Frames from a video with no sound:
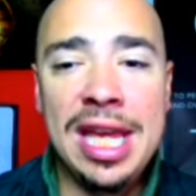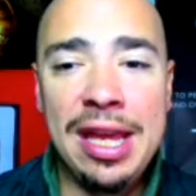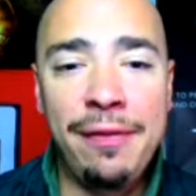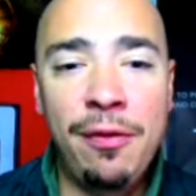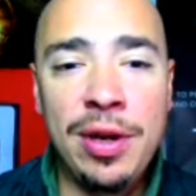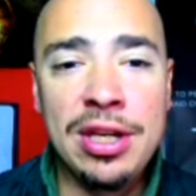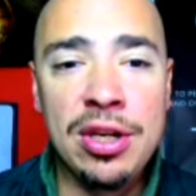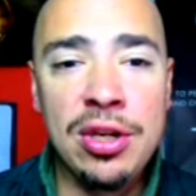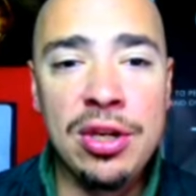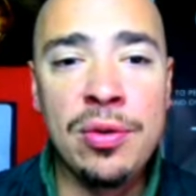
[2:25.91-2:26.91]
If we
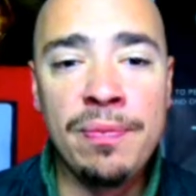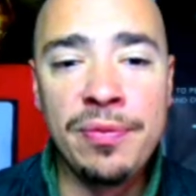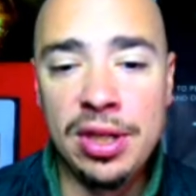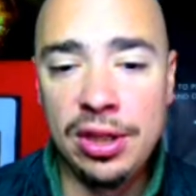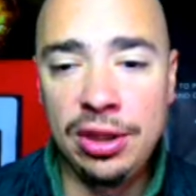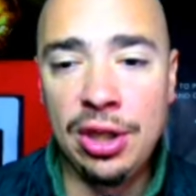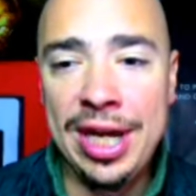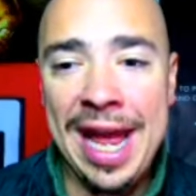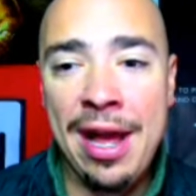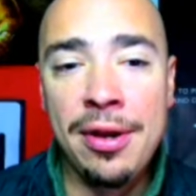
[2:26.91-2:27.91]
do,
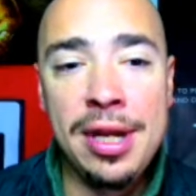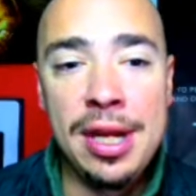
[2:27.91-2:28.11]
look out,